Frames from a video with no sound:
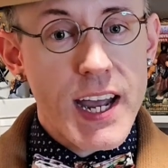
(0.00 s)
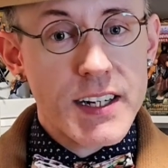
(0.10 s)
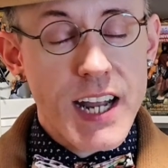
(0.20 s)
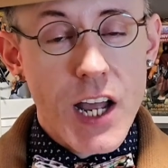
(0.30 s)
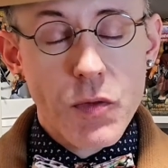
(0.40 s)

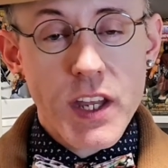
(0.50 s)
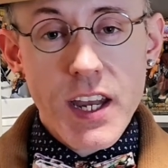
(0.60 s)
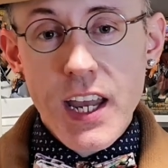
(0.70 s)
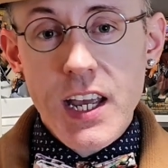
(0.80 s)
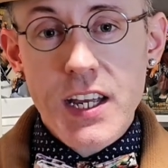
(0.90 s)
and at
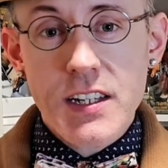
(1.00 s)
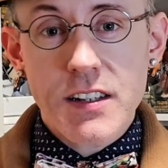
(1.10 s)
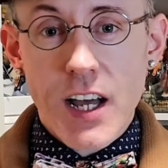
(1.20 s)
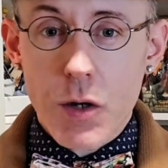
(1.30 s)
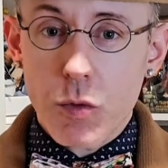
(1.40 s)
the
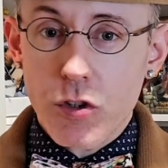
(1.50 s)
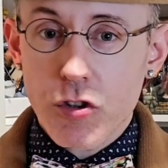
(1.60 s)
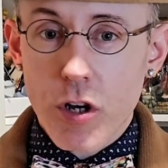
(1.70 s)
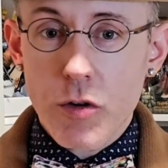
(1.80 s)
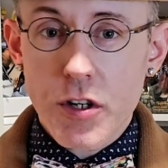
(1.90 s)
end, I will
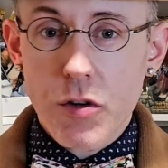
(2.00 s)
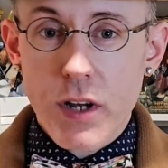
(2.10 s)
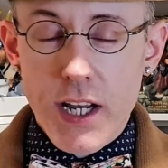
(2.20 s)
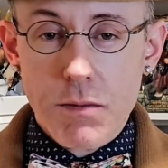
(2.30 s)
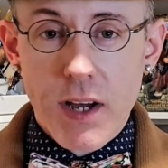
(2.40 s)
show
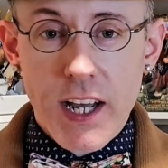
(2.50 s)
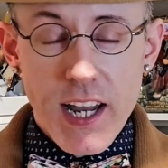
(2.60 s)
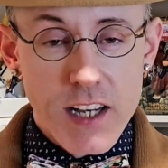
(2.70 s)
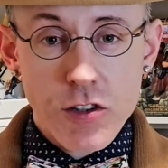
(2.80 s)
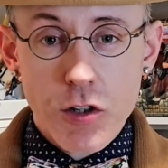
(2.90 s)
you in
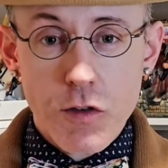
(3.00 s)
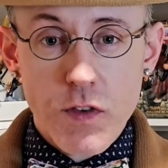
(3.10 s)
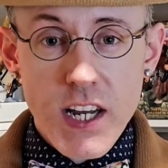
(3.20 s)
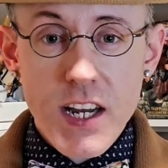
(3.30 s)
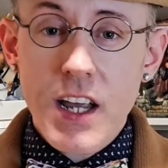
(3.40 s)
my
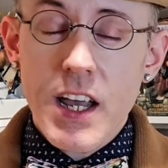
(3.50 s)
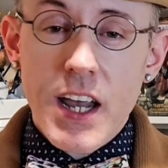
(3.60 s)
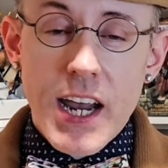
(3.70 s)
SUV